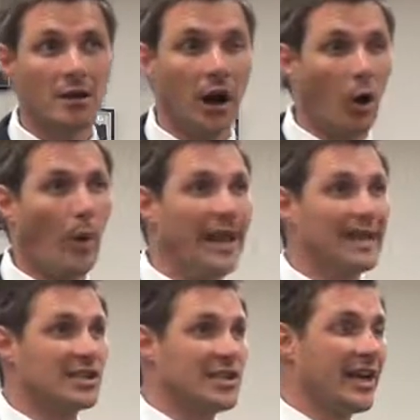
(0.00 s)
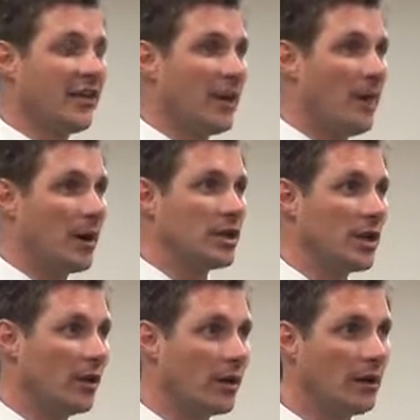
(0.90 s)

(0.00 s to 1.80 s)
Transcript: are weak and sickly among you.